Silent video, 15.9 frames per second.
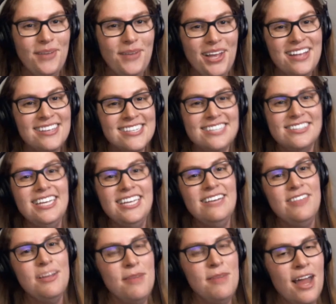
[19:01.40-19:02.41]
we also give
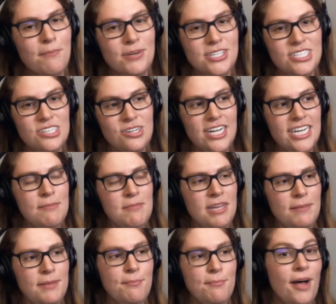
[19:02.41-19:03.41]
them an opportunity to
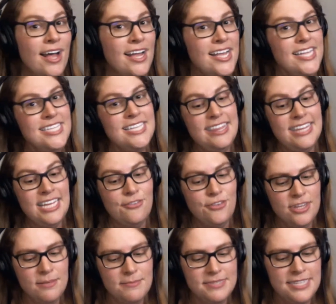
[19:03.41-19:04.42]
maybe pause and think for
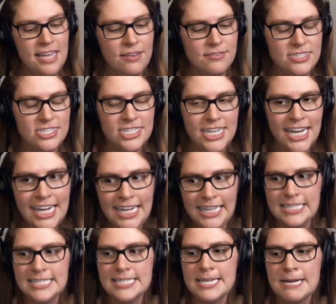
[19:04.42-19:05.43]
themselves,
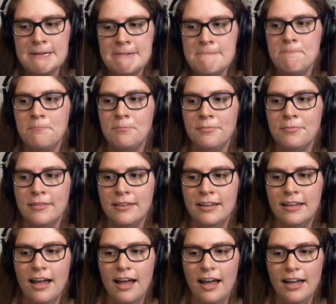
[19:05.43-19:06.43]
geez,
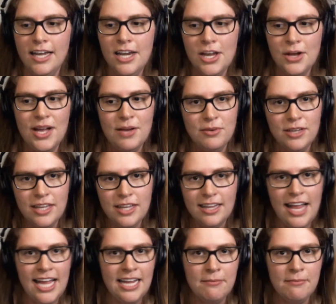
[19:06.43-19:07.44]
I really
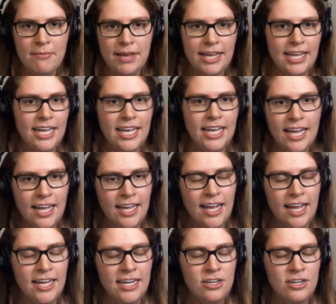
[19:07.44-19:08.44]
like Miki.
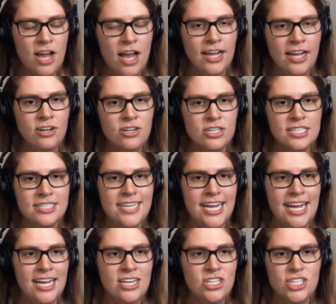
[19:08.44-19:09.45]
I
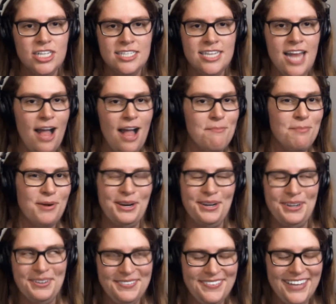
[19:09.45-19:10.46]
understand she's not
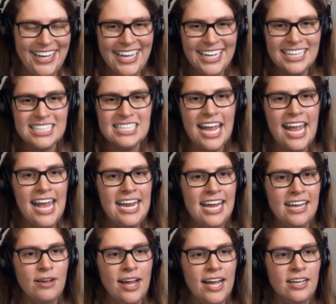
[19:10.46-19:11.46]
perfect. And
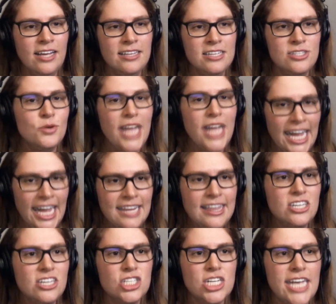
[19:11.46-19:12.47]
it's okay
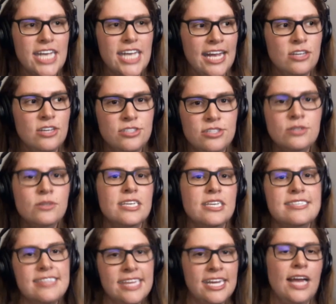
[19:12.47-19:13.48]
that she can't do
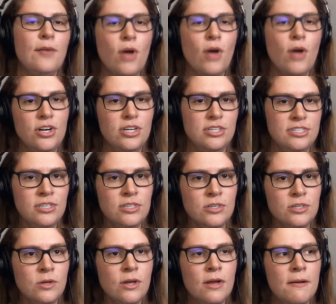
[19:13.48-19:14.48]
this thing I want her to
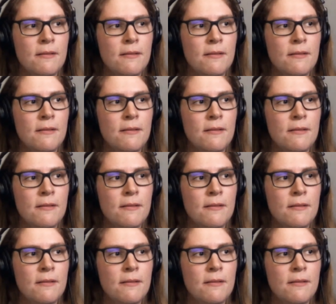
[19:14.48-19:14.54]
do.